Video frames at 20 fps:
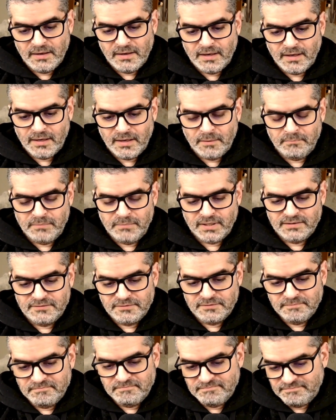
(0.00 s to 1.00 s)
uh,
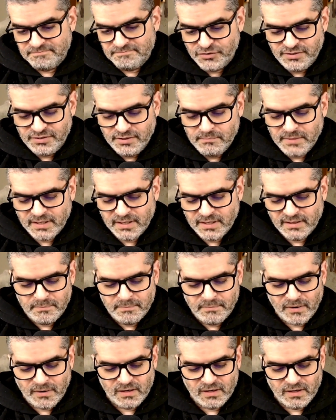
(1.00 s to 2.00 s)
but
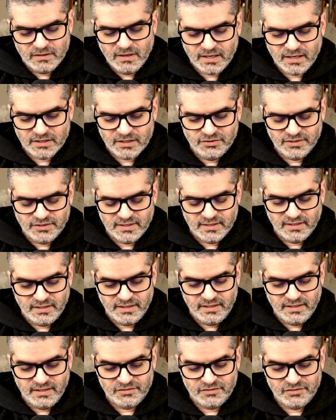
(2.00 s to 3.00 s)
seemingly
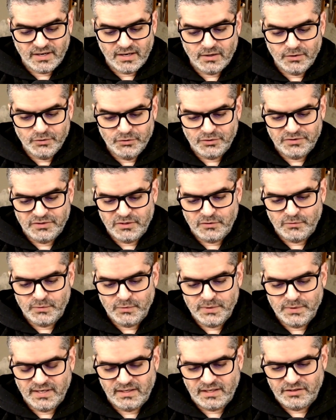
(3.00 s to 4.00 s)
paradoxically, it's also the
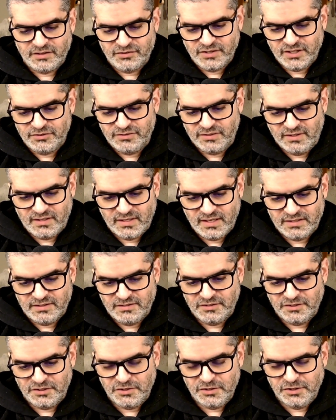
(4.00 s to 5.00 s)
realization
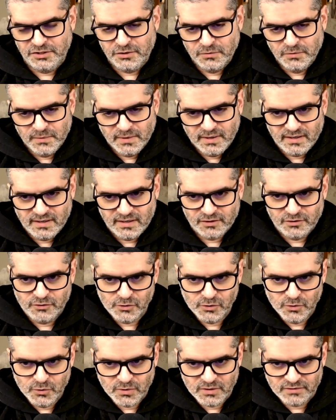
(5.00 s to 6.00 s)
that you are a
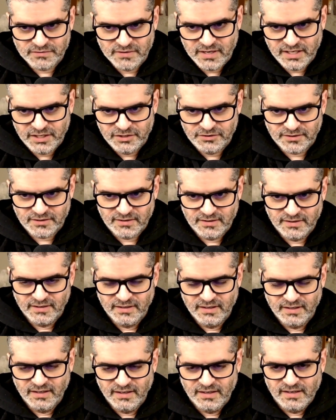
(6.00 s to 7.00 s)
tool of
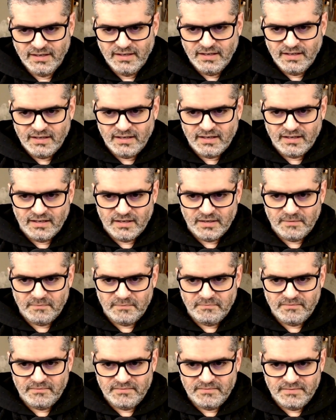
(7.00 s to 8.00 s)
nature,
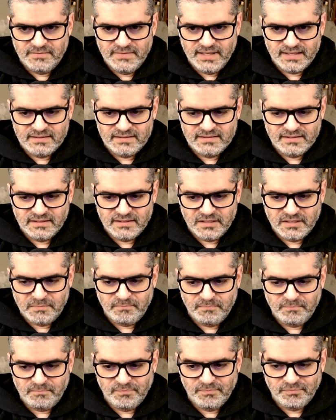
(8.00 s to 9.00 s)
um, that
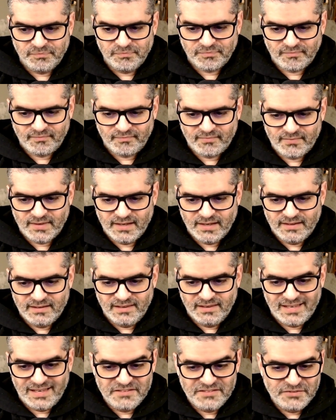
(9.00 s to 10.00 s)
um,
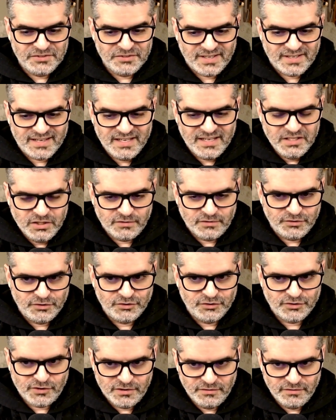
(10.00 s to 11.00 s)
life is a kind of
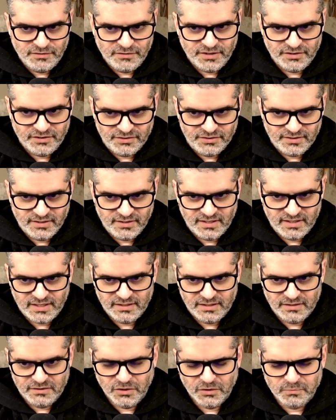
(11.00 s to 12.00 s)
service. And
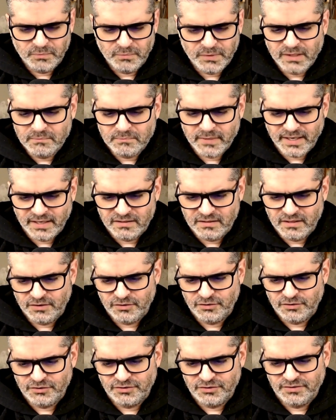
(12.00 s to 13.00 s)
I don't mean by
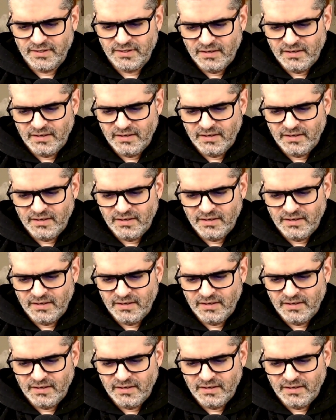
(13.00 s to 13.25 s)
this